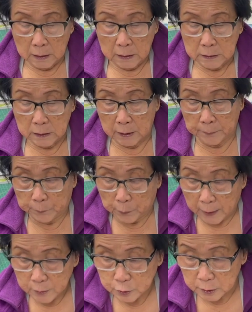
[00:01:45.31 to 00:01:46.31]
the
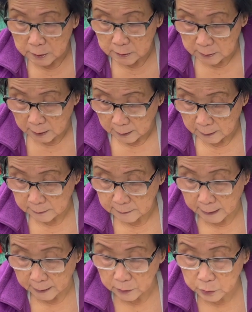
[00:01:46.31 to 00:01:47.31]
brushes
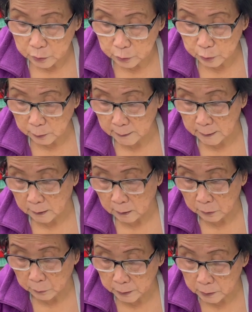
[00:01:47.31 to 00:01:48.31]
that usually
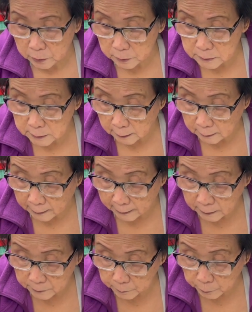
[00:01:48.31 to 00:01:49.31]
we use a
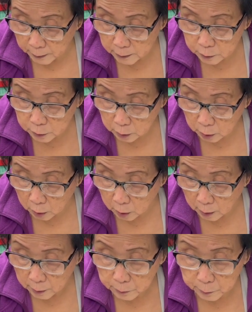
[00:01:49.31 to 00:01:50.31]
line brush called